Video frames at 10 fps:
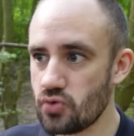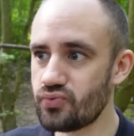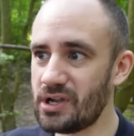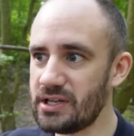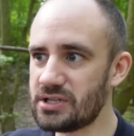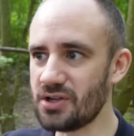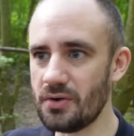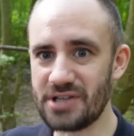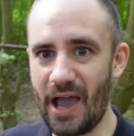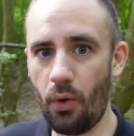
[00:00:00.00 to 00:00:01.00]
really
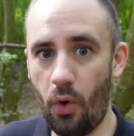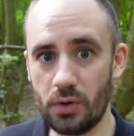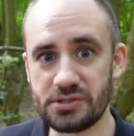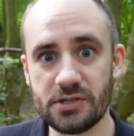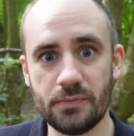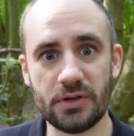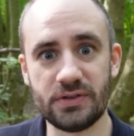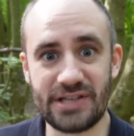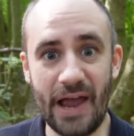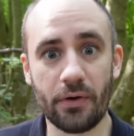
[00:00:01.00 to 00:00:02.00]
shows how awesome
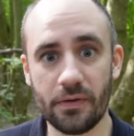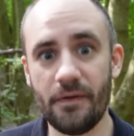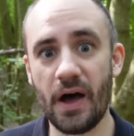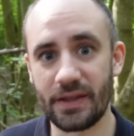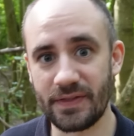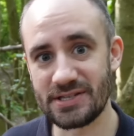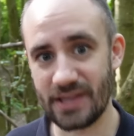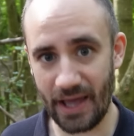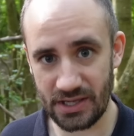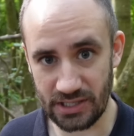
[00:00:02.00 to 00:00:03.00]
and terrifying this
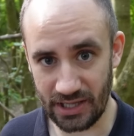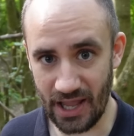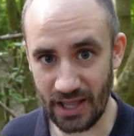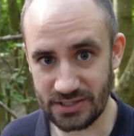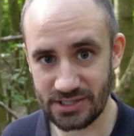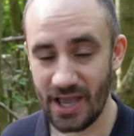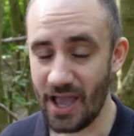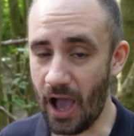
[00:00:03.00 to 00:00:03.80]
thing actually is.